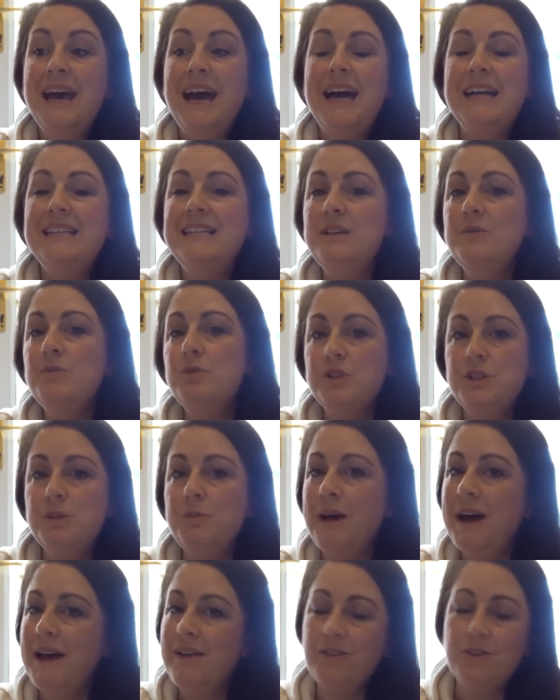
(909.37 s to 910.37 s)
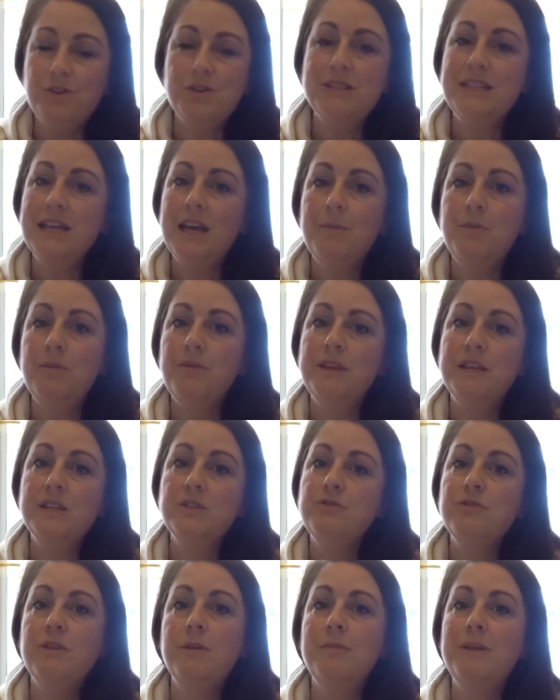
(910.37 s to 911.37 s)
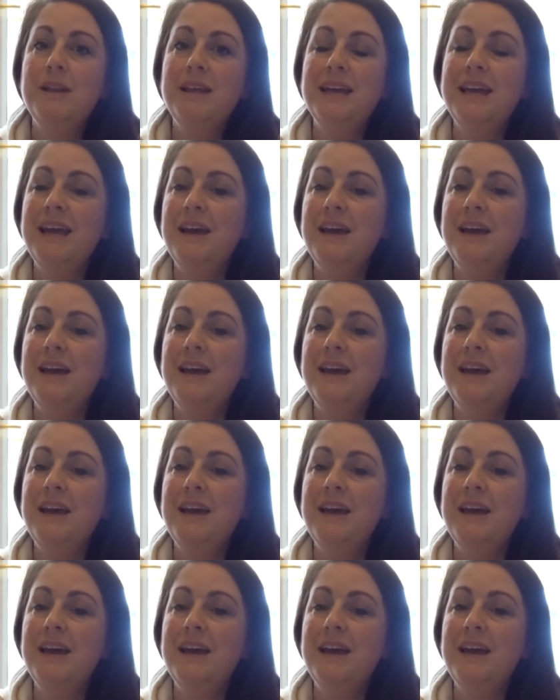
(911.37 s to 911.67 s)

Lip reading: I didn't want to buy those type of things for Emily.